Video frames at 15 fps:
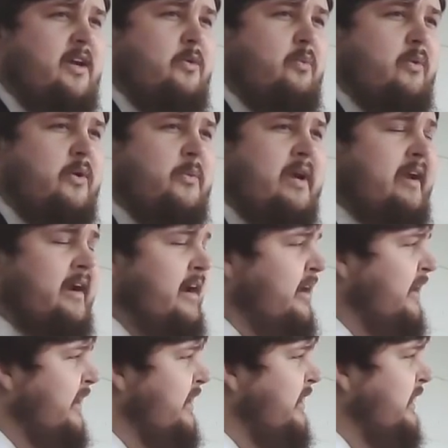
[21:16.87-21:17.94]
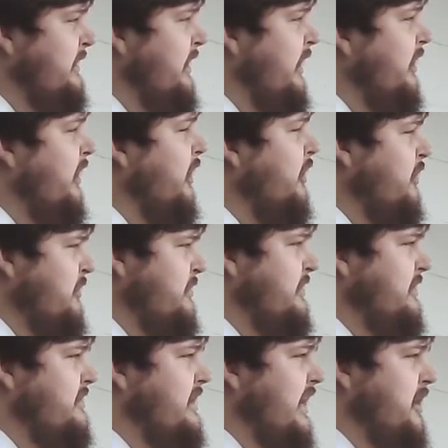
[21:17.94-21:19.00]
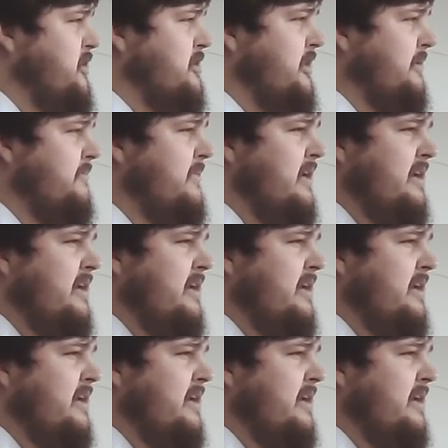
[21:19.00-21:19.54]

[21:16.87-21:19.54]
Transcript: when we hear in our own nation